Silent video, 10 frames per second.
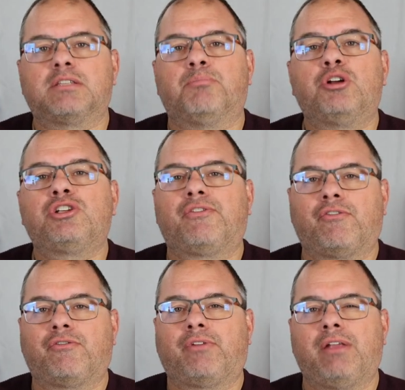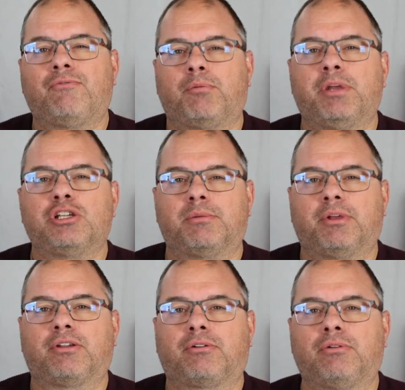has a bunch of information
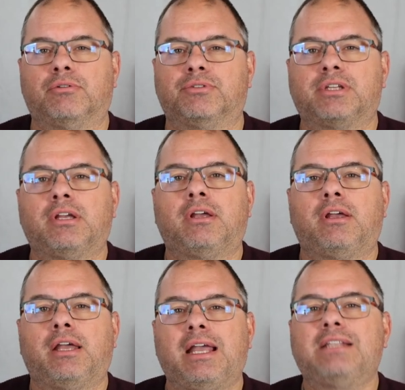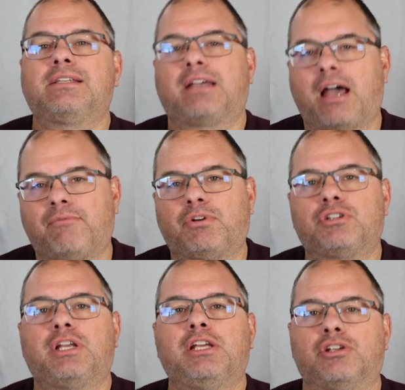about the cruise. It's a
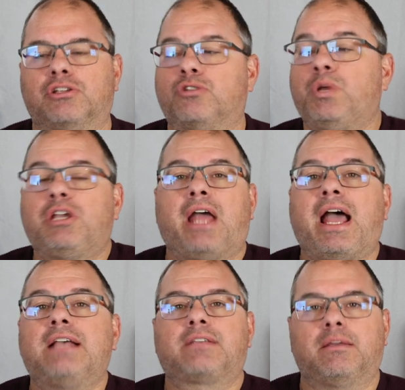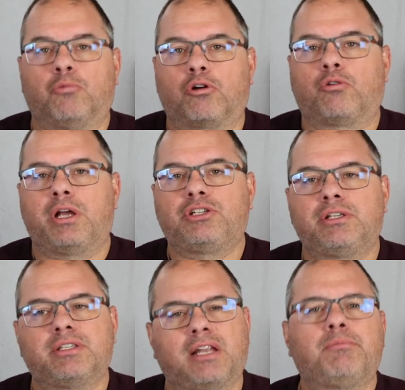conversation, so we could ask it more
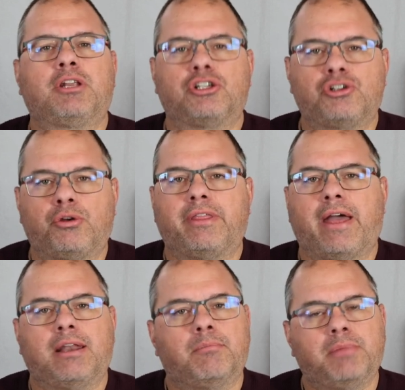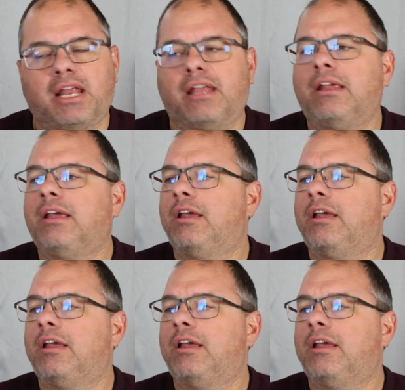questions, and I'm going to show you that in a minute.